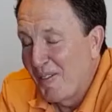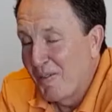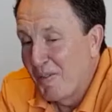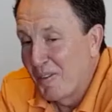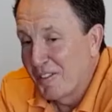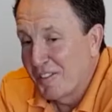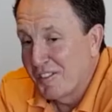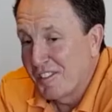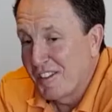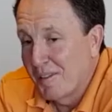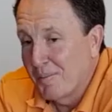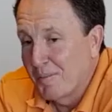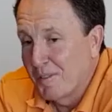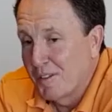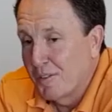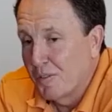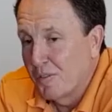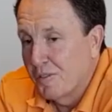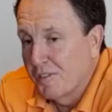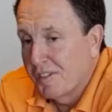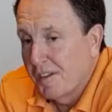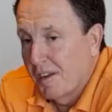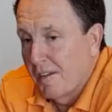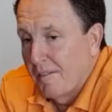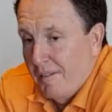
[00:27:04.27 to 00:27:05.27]
I want
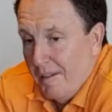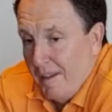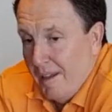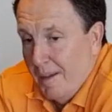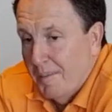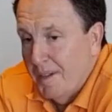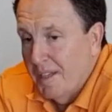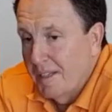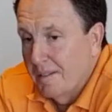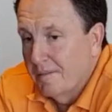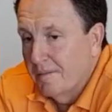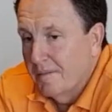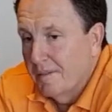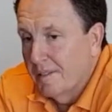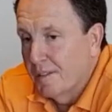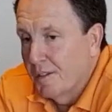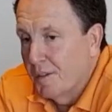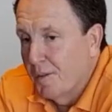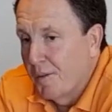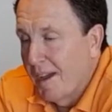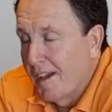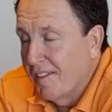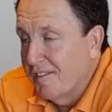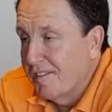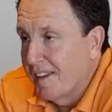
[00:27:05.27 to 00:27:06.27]
someone also,
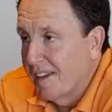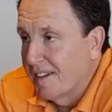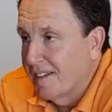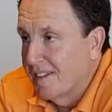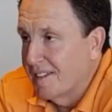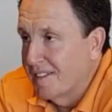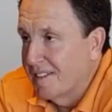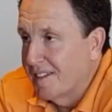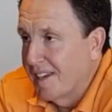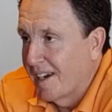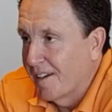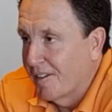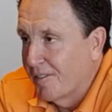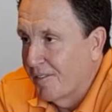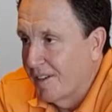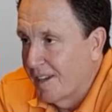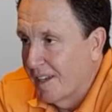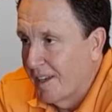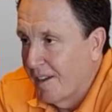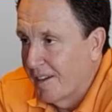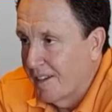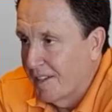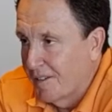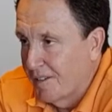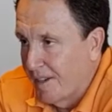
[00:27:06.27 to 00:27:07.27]
who has that
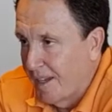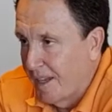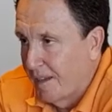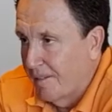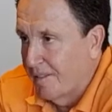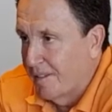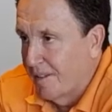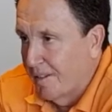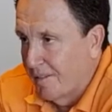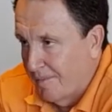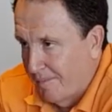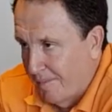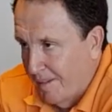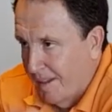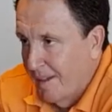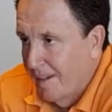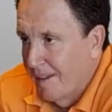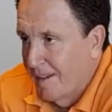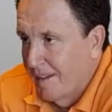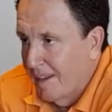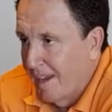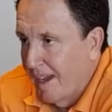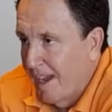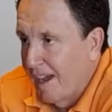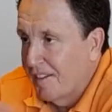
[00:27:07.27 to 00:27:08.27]
integrity. You
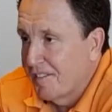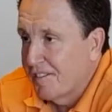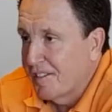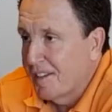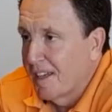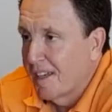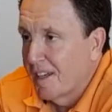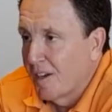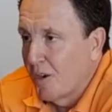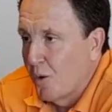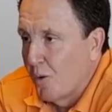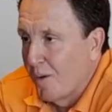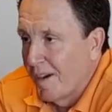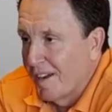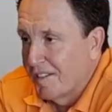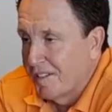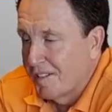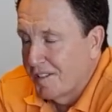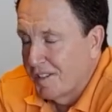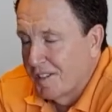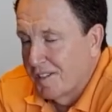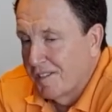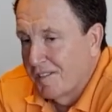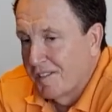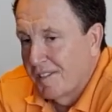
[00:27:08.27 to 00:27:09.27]
asking
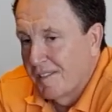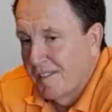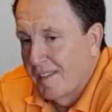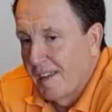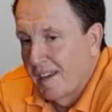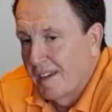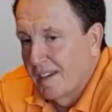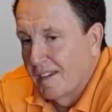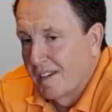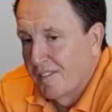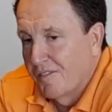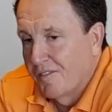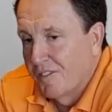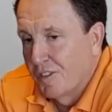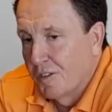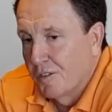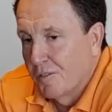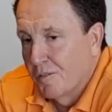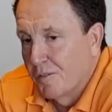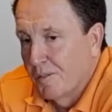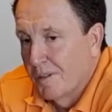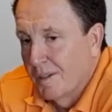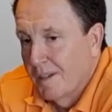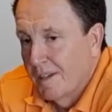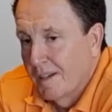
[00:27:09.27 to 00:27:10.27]
questions in that
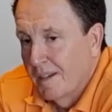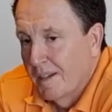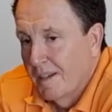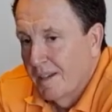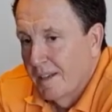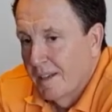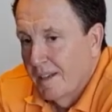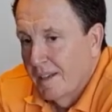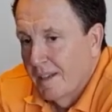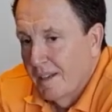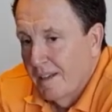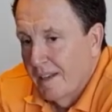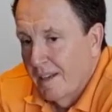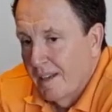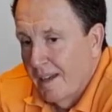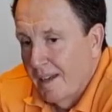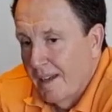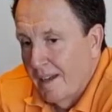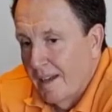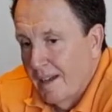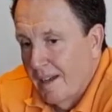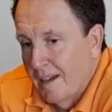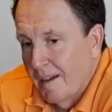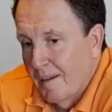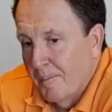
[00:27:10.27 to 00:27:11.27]
interview,
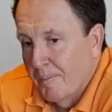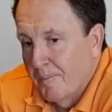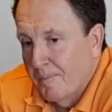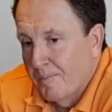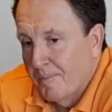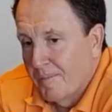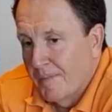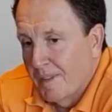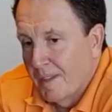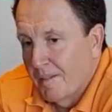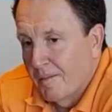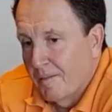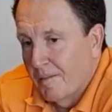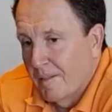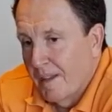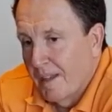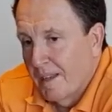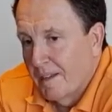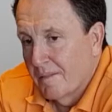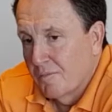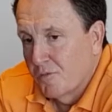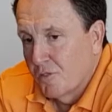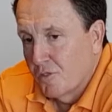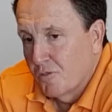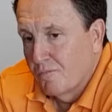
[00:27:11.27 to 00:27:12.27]
and
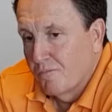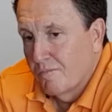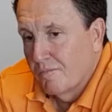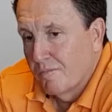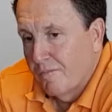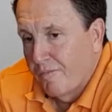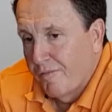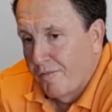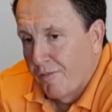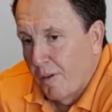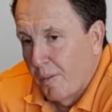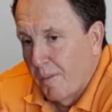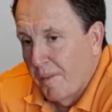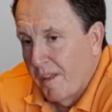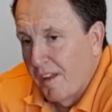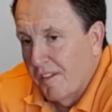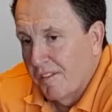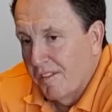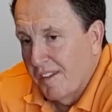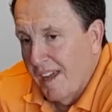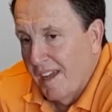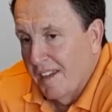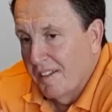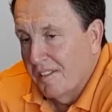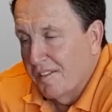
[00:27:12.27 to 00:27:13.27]
from
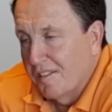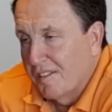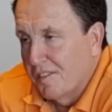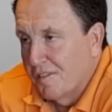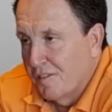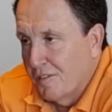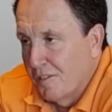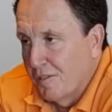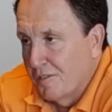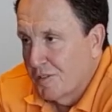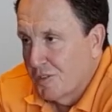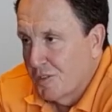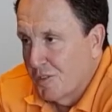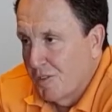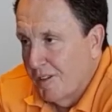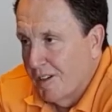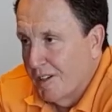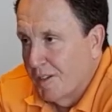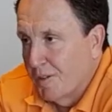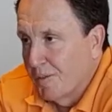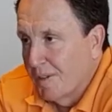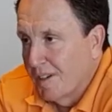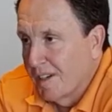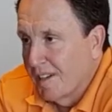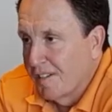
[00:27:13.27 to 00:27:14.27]
those answers, you're
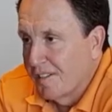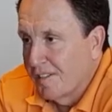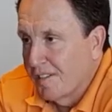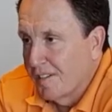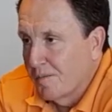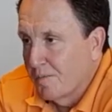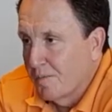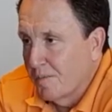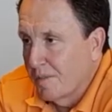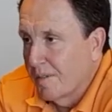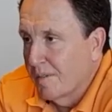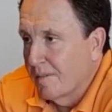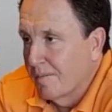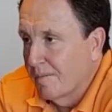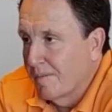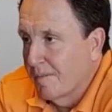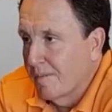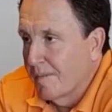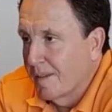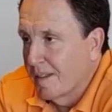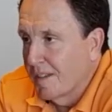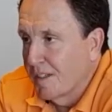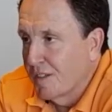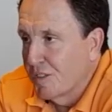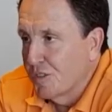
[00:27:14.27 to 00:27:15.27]
trying to elicit,
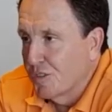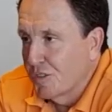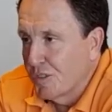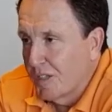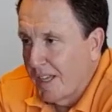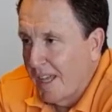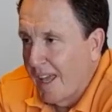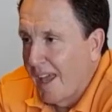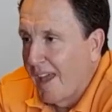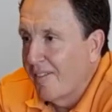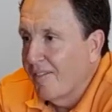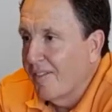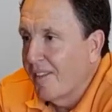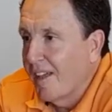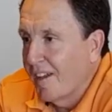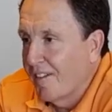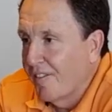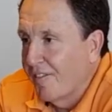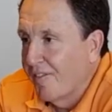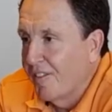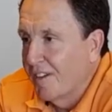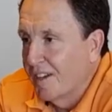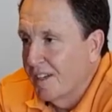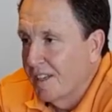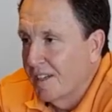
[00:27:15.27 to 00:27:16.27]
can
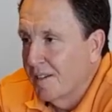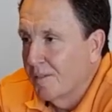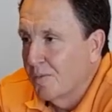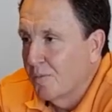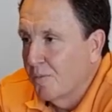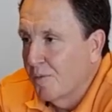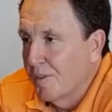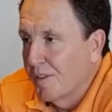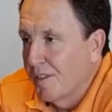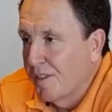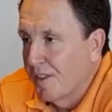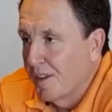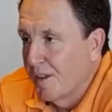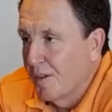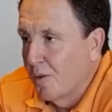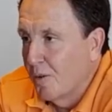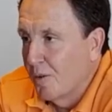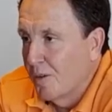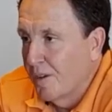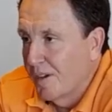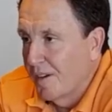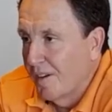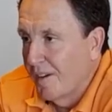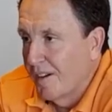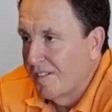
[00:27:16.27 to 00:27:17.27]
they fit in with the
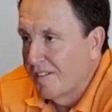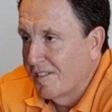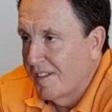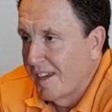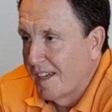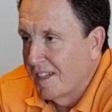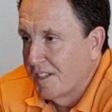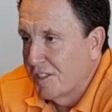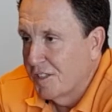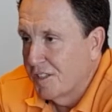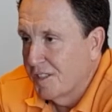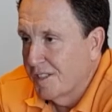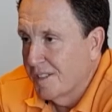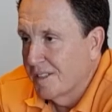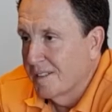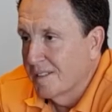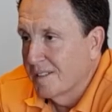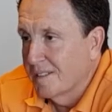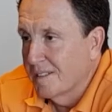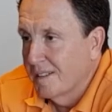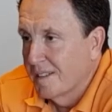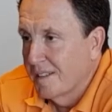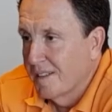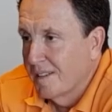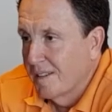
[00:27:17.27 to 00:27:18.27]

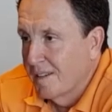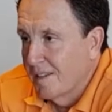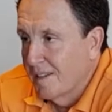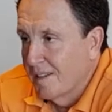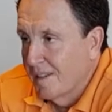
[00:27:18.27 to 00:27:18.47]
organisation?